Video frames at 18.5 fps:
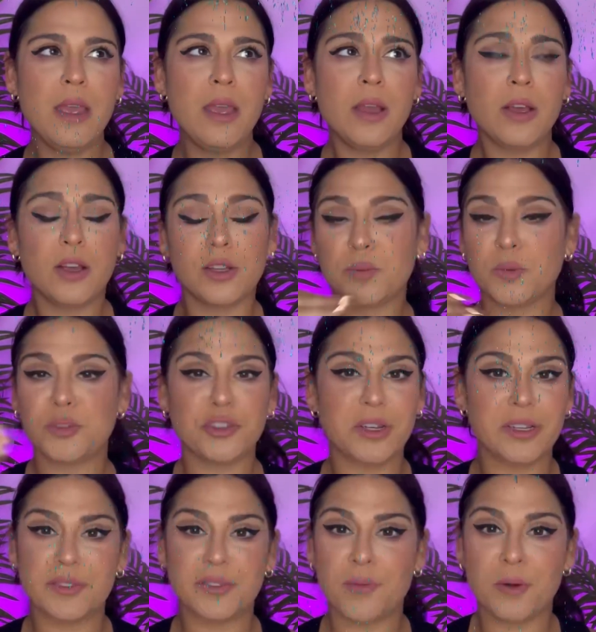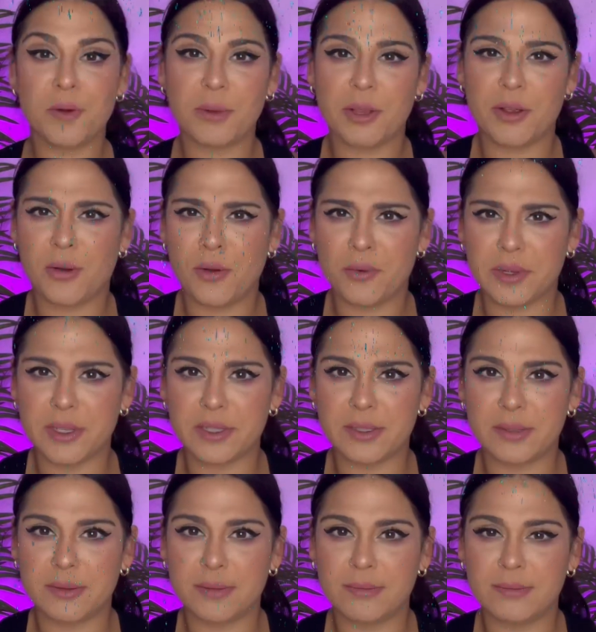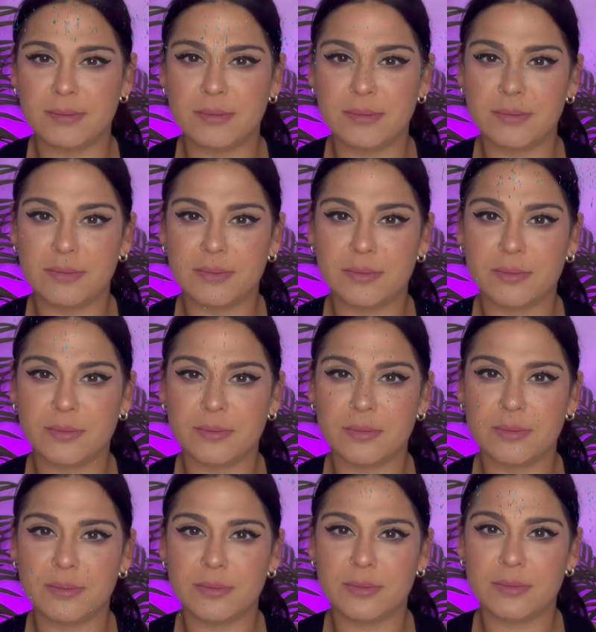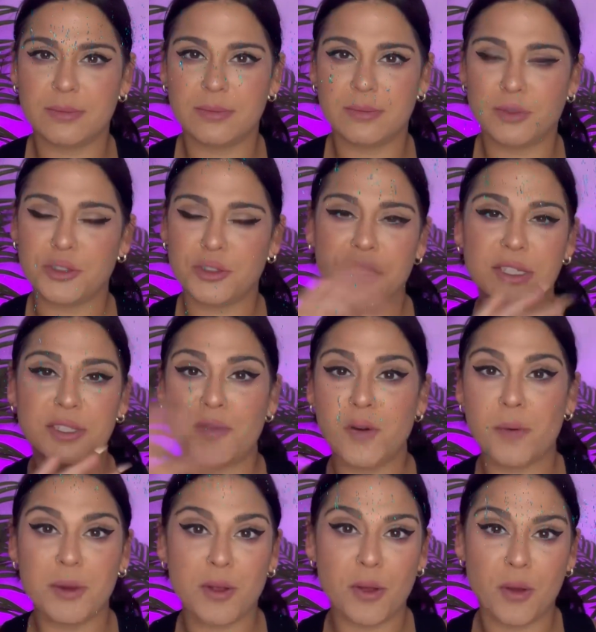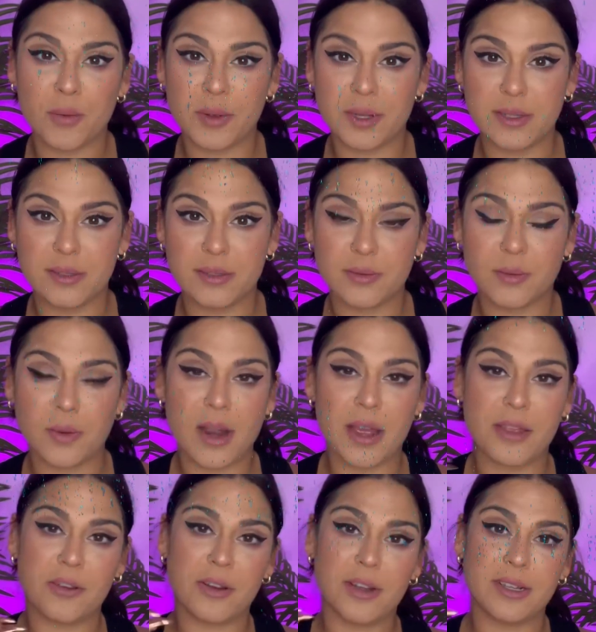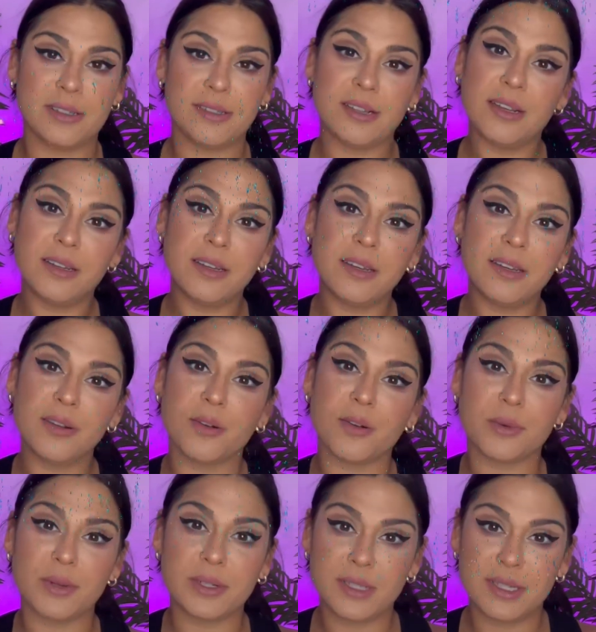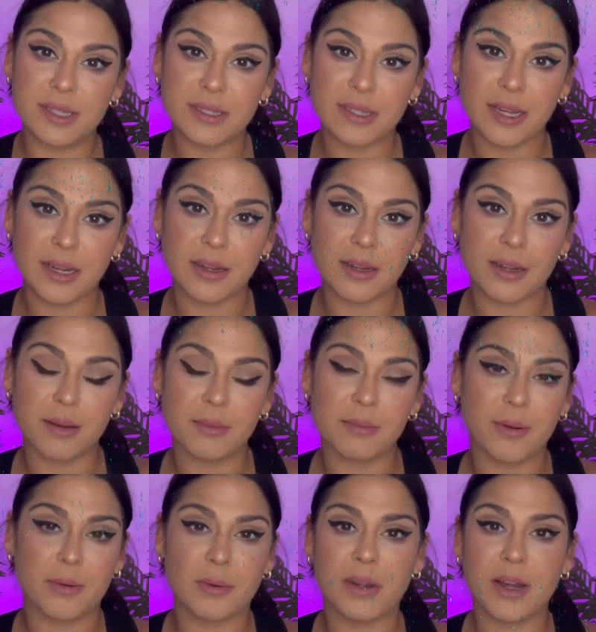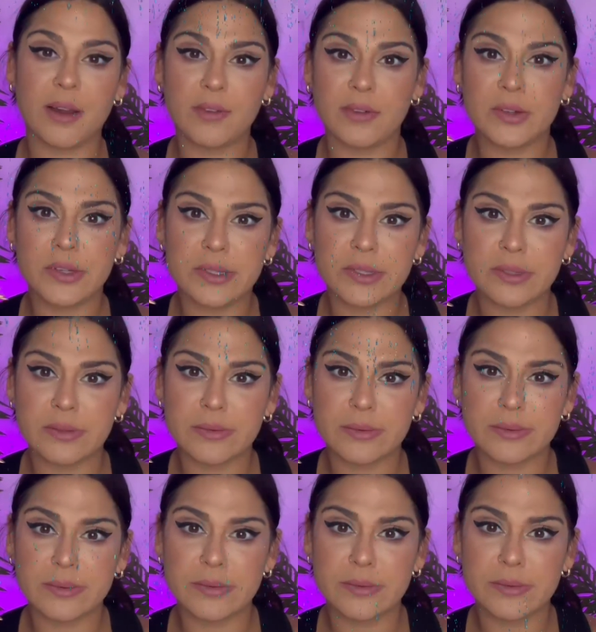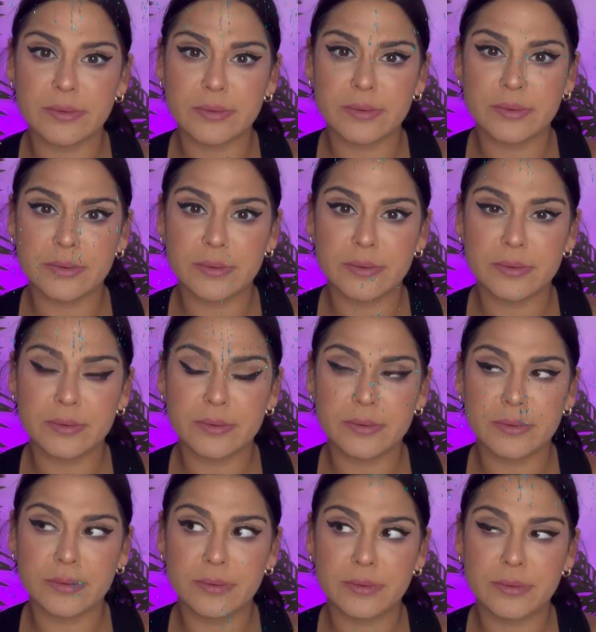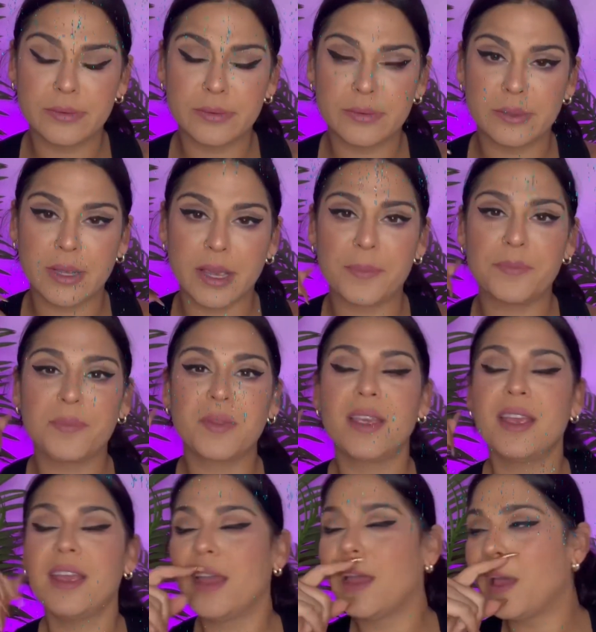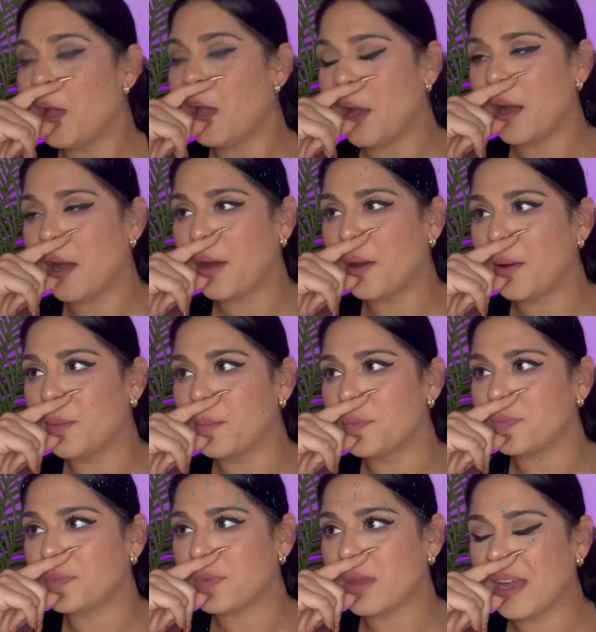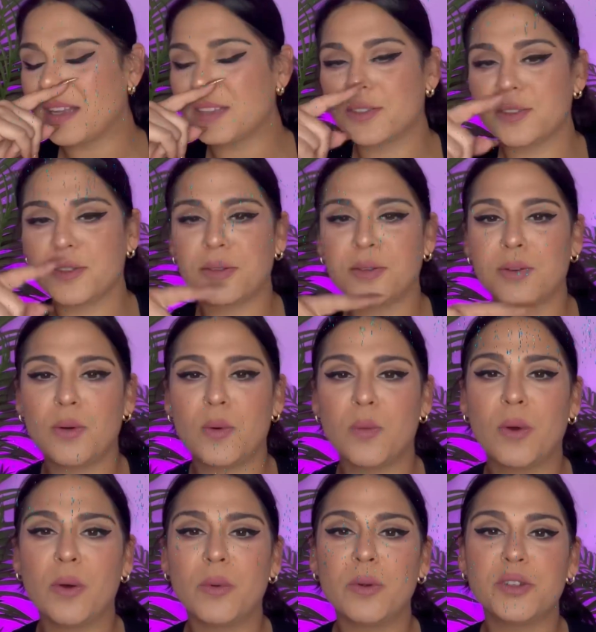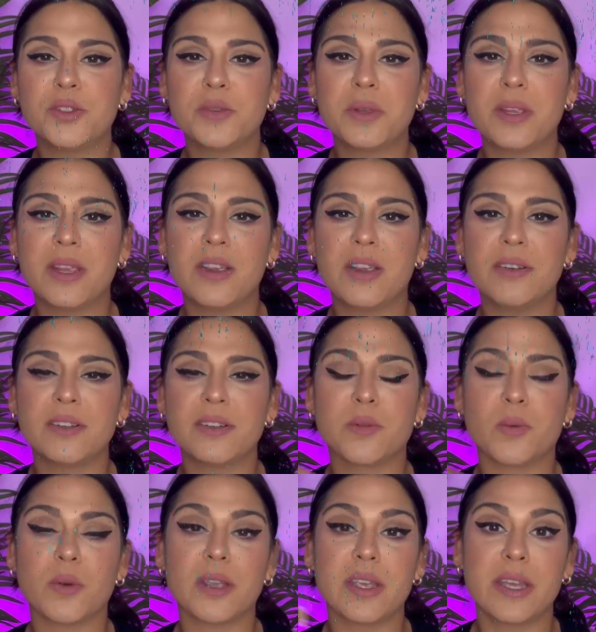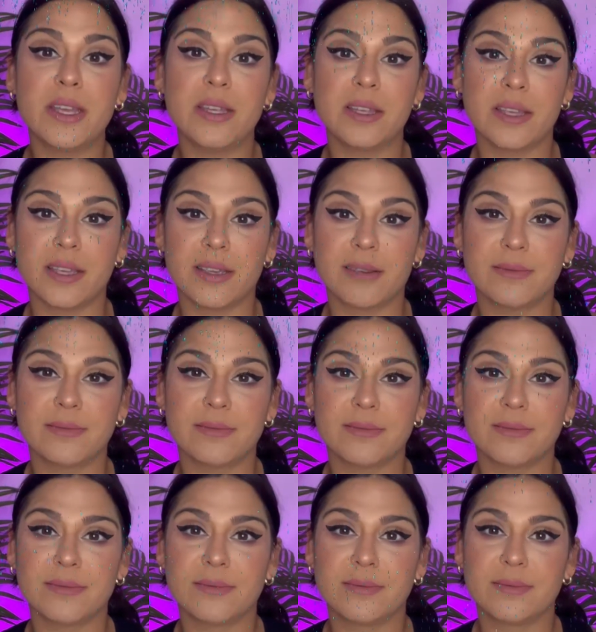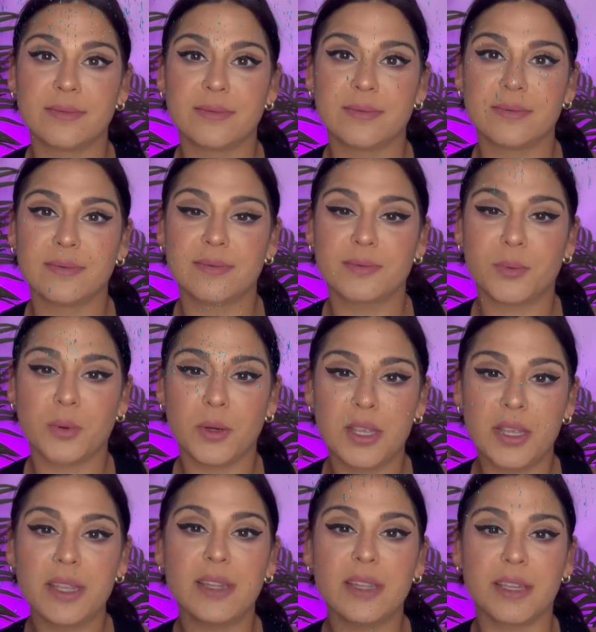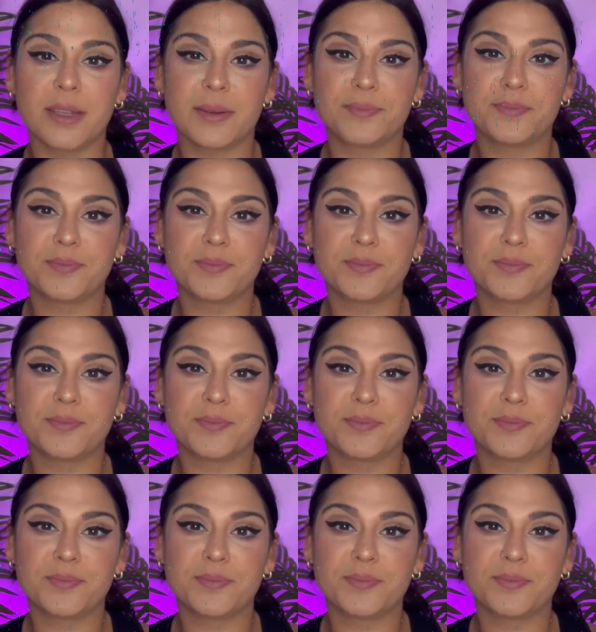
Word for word: because we're transforming always. We're transforming always. We're either ascending or we're descending, but we're never just, okay? And so what we're doing here is we're healing. We're healing.